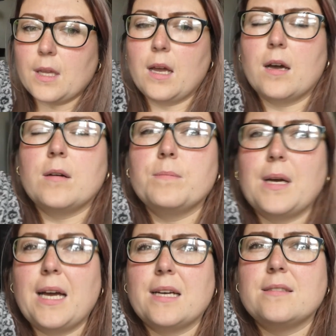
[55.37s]
um,
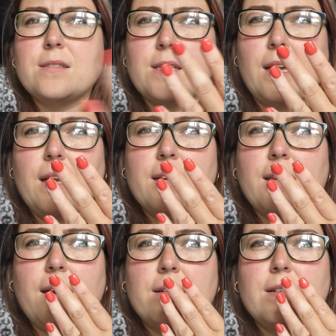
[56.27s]
and
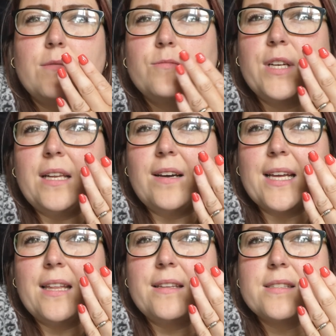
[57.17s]
yeah I'm really
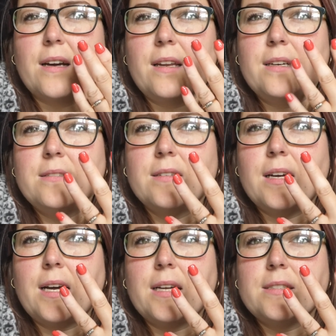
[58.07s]
liking this colour
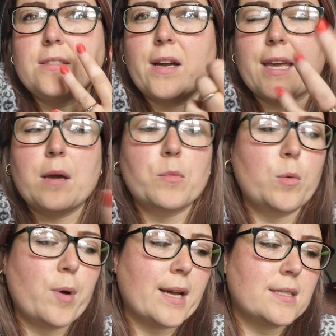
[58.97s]
and I get
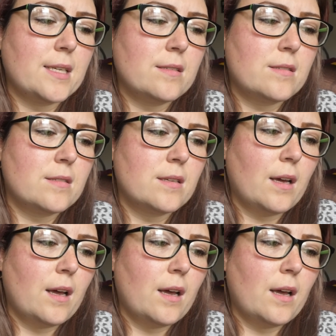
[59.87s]
more practice